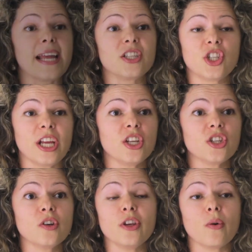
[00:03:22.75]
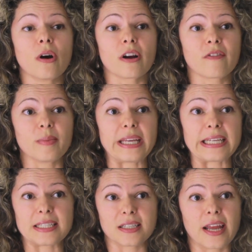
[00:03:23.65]
It's changing who you are from the
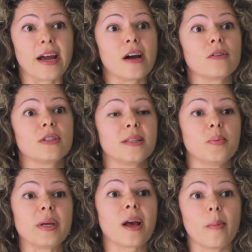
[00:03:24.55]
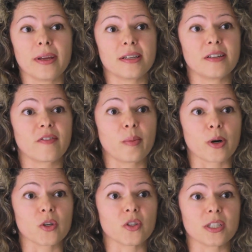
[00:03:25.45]
inside out. It's becoming a different
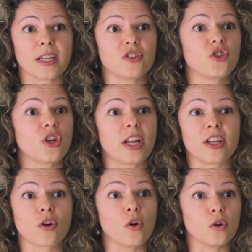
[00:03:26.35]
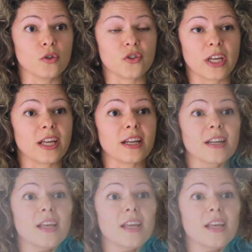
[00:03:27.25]
person. It's shedding your old skin.